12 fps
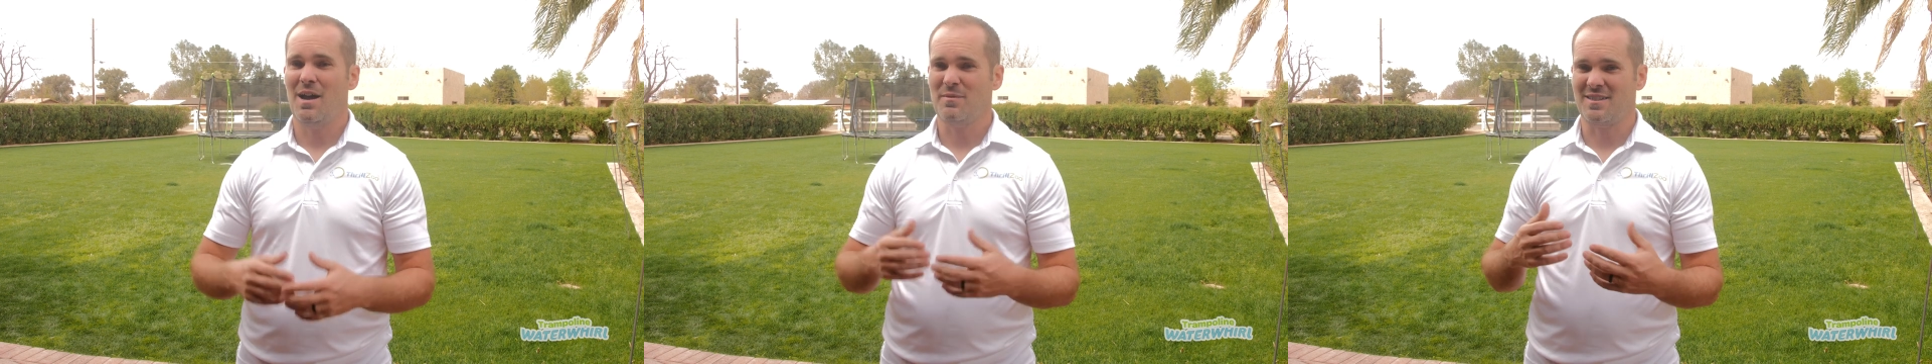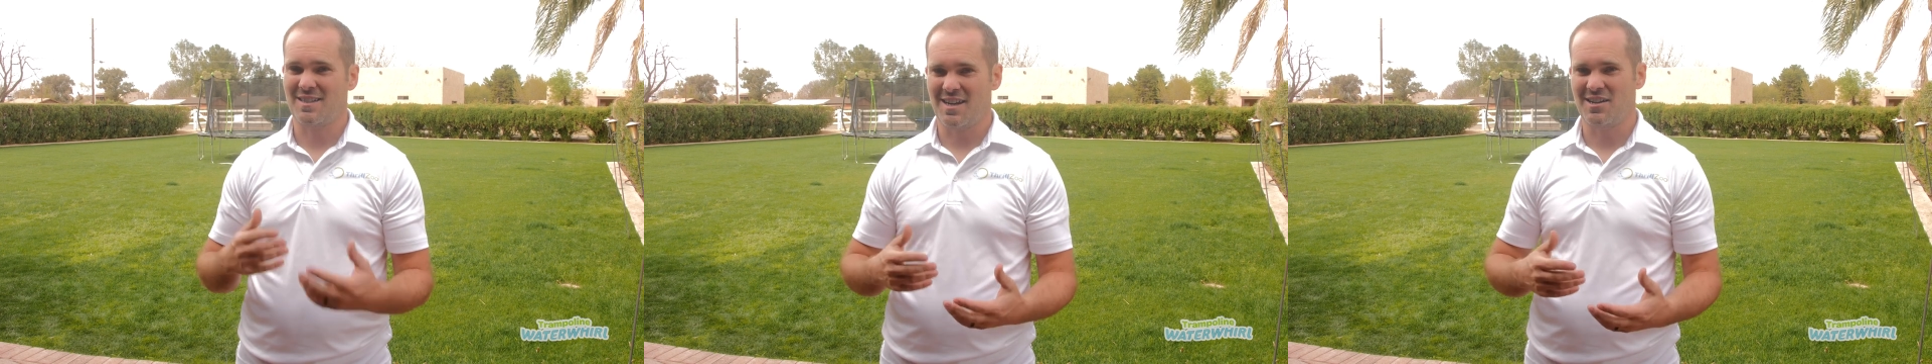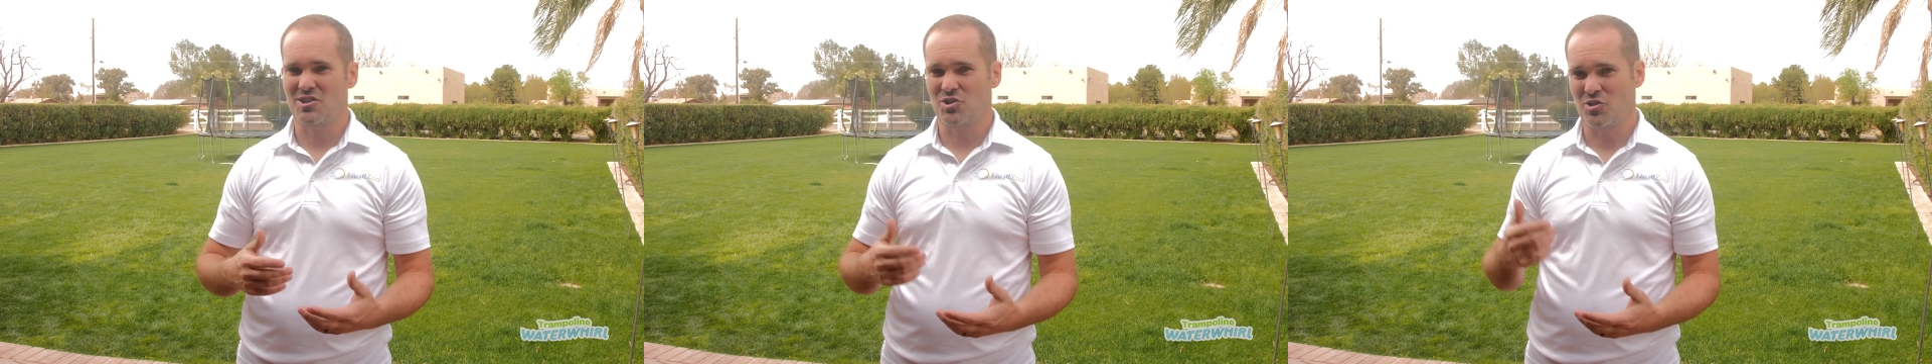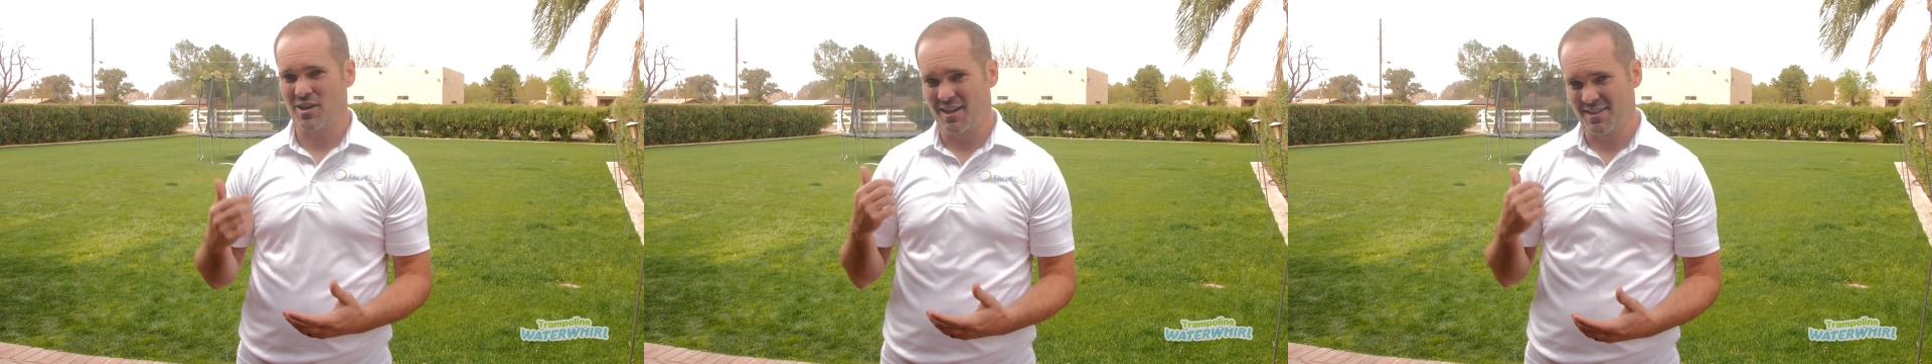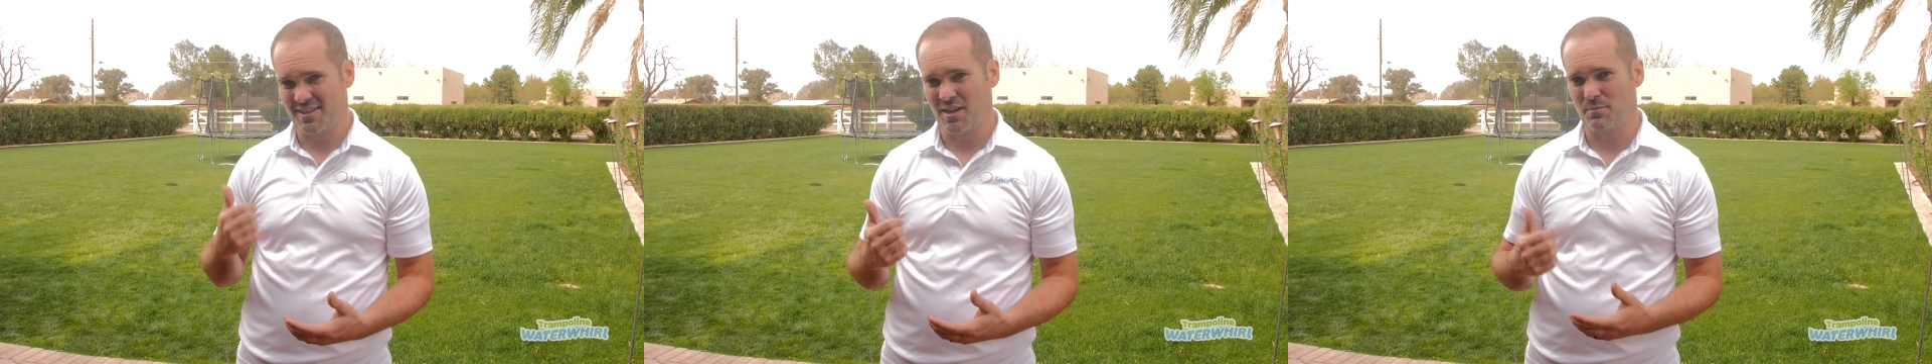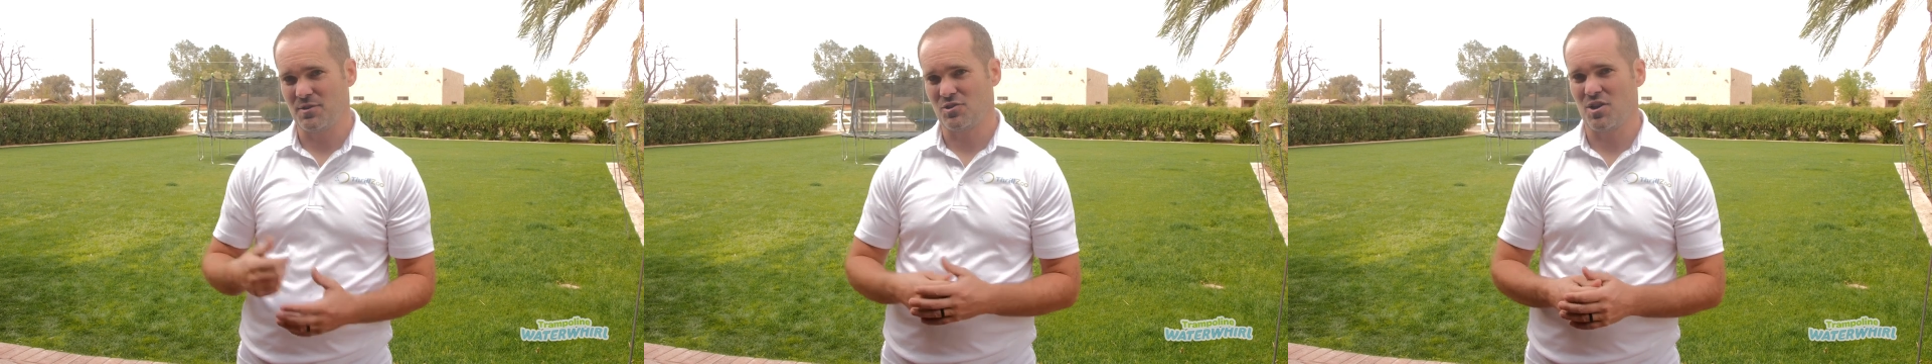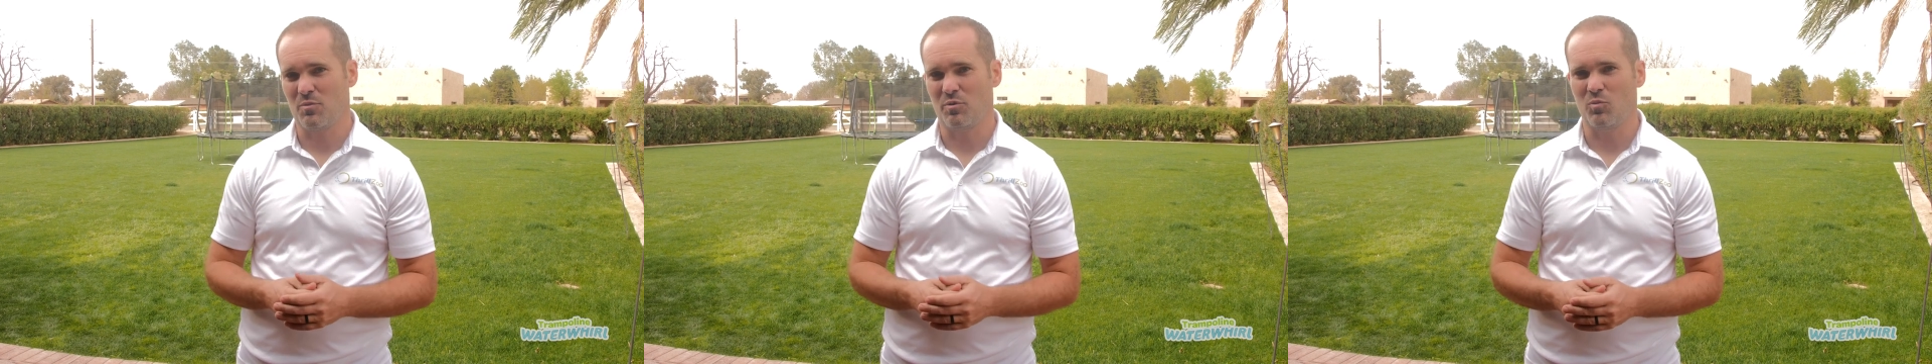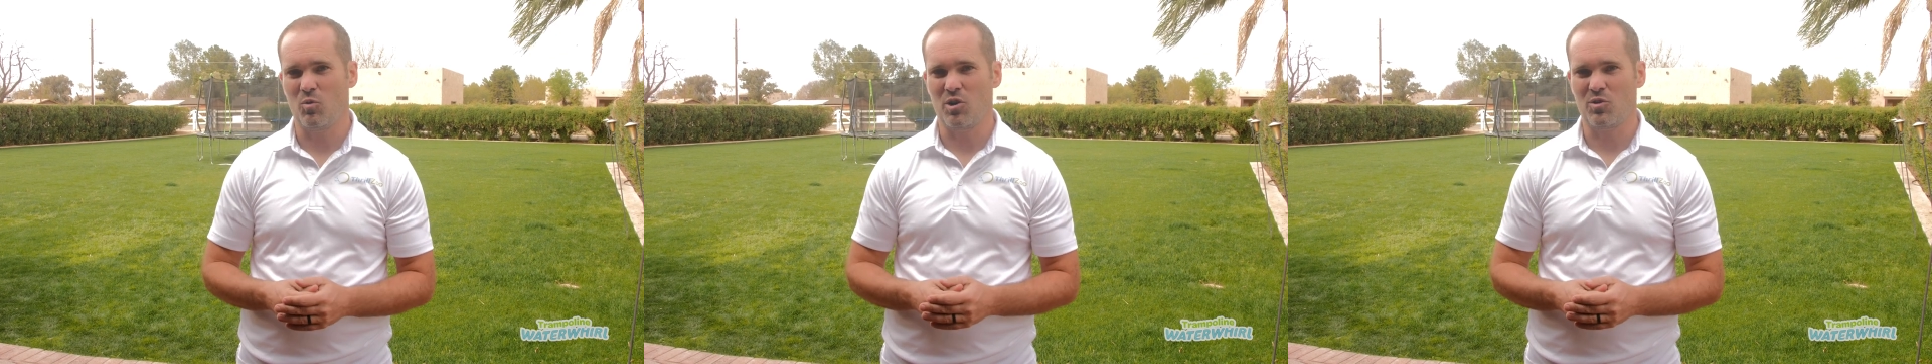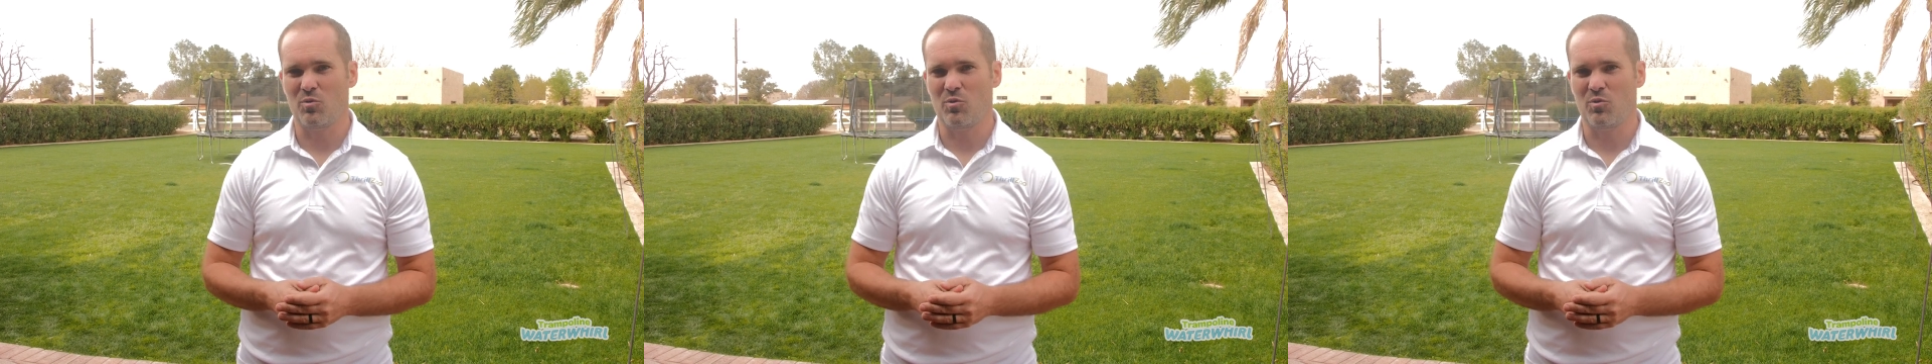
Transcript: I'm excited to show you how to set up this trampoline water